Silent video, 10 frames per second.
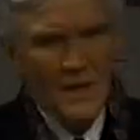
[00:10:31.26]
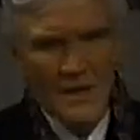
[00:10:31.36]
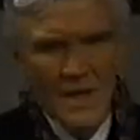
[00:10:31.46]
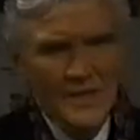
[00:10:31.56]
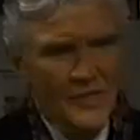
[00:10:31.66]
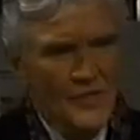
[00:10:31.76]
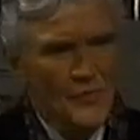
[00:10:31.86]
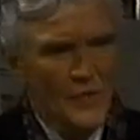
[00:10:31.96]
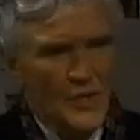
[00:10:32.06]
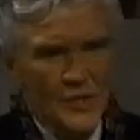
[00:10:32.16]
Liza just
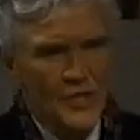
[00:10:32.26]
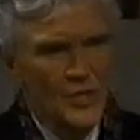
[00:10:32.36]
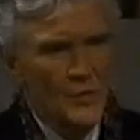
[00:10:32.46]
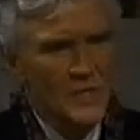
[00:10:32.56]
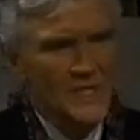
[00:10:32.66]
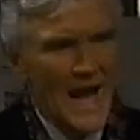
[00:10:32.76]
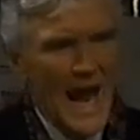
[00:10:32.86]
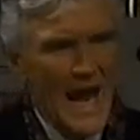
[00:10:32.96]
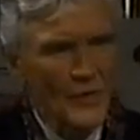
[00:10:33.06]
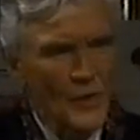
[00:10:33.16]
wanted to skewer
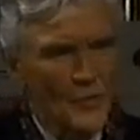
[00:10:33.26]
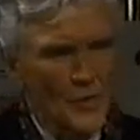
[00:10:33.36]
Tad. We, we,